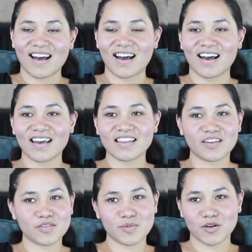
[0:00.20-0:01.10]
I
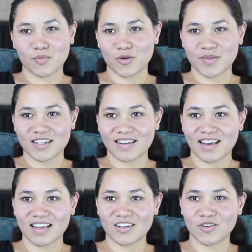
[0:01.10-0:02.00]
love the Book of Mormon.
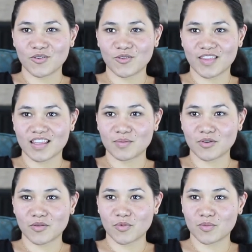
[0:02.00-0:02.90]
I know that the
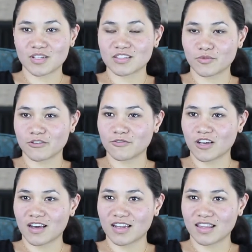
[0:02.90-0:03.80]
Book of Mormon is the Word of
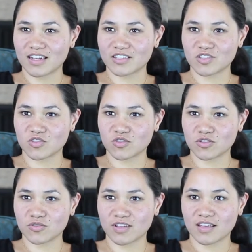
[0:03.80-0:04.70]
God and that it's
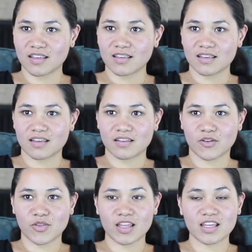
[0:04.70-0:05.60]
true. I
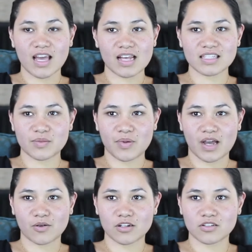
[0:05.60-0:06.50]
know that it has the
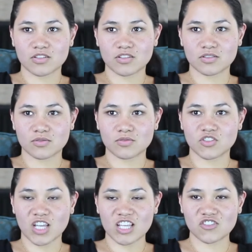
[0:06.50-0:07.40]
power to
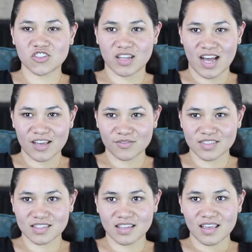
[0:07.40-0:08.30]
change
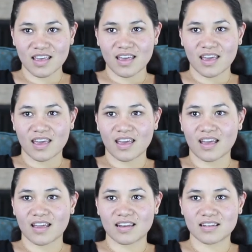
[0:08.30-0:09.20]
lives
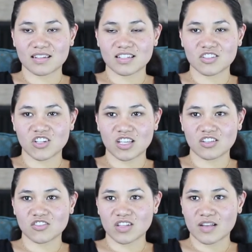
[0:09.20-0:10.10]
and to
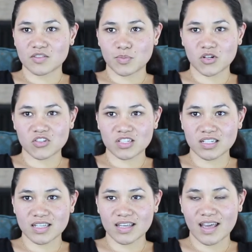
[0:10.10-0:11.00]
change lives
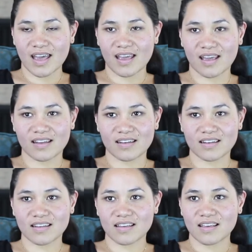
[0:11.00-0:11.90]
personally. And